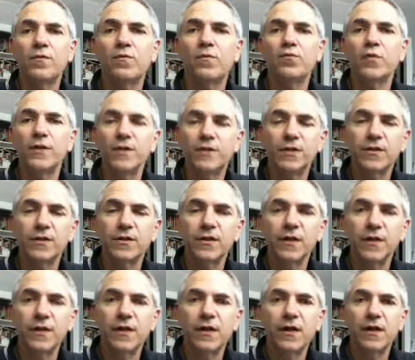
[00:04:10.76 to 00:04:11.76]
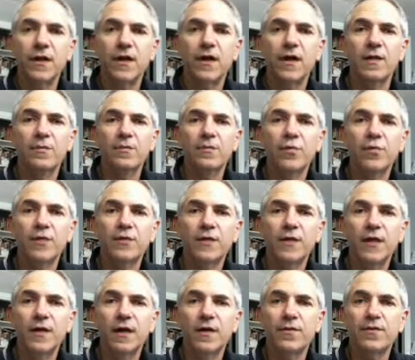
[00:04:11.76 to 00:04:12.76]
Recently, I put
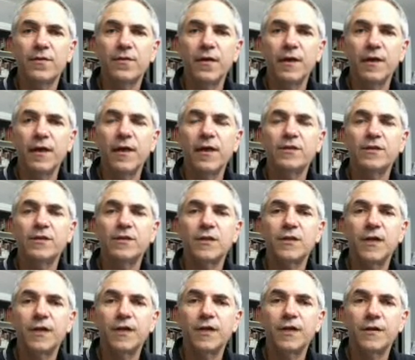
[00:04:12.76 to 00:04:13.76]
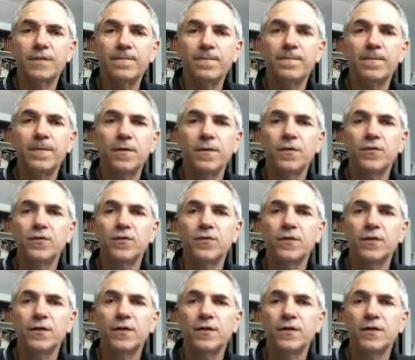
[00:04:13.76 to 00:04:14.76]
together a study
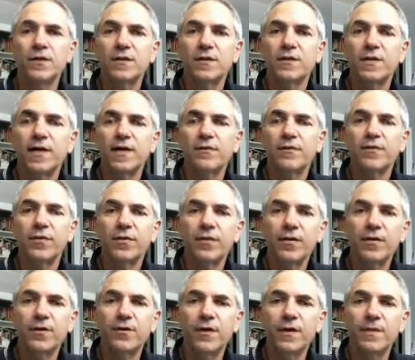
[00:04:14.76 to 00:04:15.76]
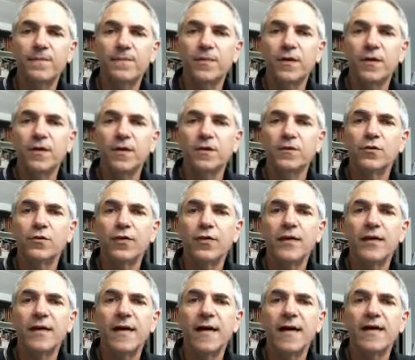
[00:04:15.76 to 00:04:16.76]
using the same theory,
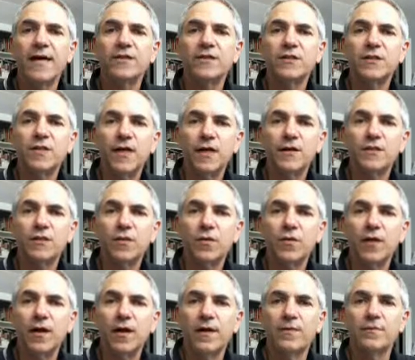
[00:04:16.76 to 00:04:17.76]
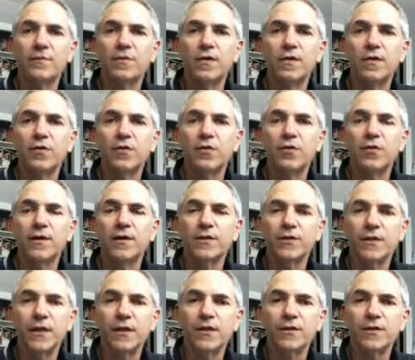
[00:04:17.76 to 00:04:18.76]
looking at sex crimes during
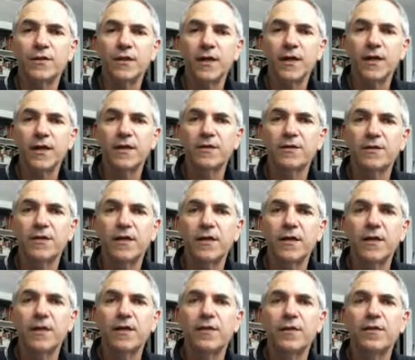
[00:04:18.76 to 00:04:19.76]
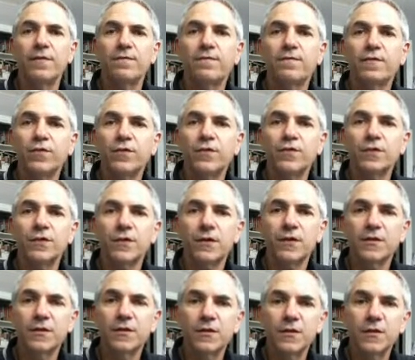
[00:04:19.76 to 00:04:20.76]
genocides. The first
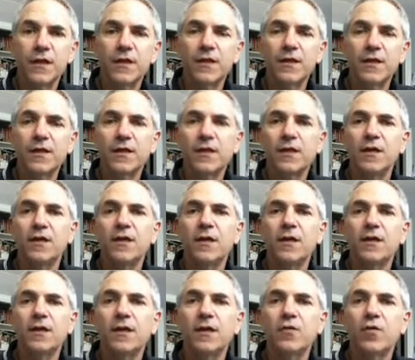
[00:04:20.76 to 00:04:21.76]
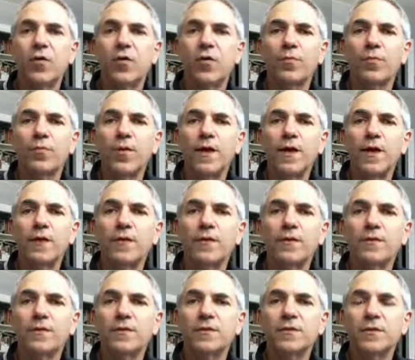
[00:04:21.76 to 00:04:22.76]
study
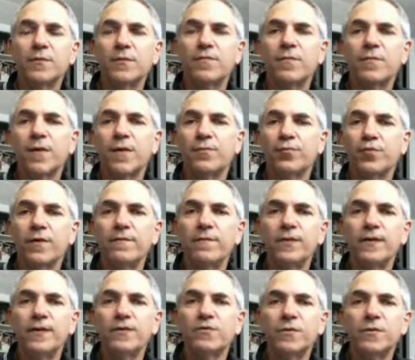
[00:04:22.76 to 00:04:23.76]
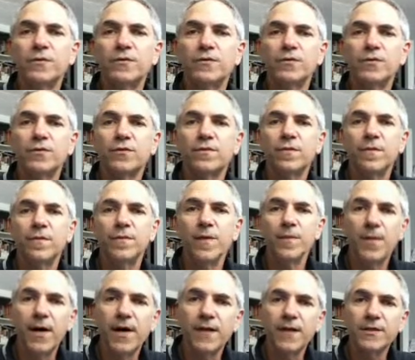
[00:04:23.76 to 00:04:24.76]
incorporated some of my previous research from the
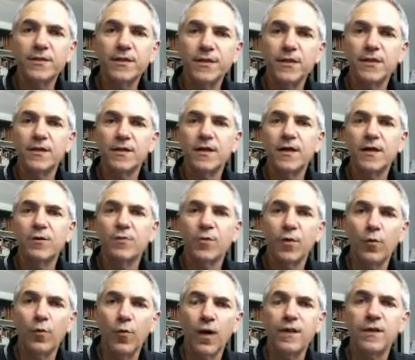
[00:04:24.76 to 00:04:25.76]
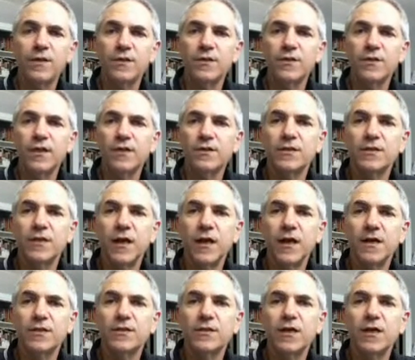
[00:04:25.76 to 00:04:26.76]
Bosnian and Rwandan
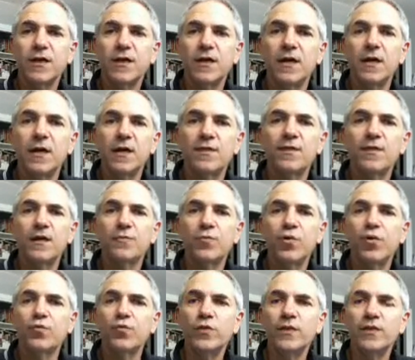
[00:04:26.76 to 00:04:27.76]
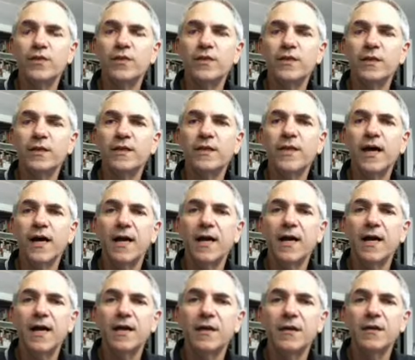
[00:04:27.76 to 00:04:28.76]
genocides, and then more recently I
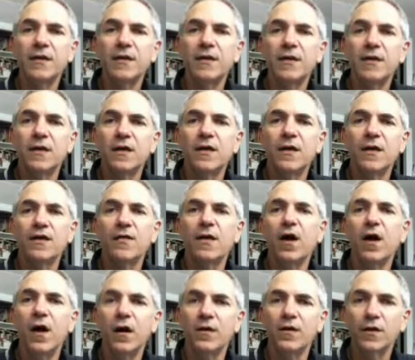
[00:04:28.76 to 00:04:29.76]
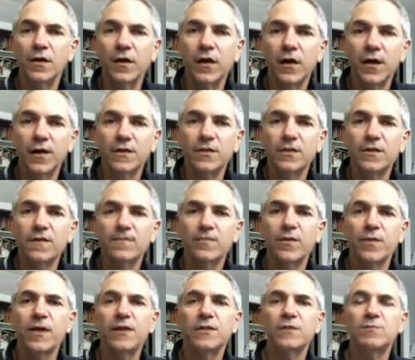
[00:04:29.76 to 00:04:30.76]
added the Holocaust.
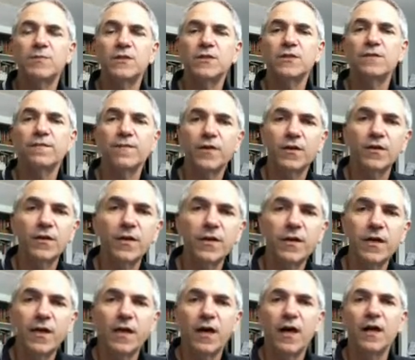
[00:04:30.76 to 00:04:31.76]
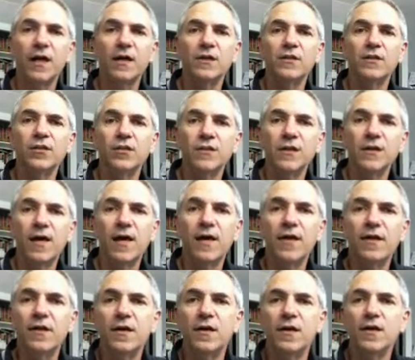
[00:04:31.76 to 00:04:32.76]
And specifically, I looked
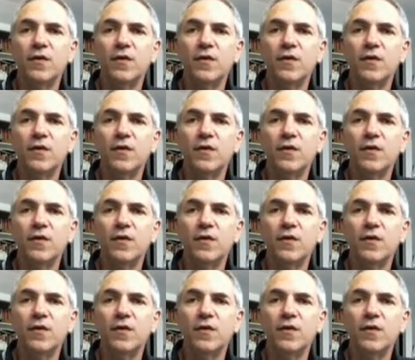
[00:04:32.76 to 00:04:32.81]
at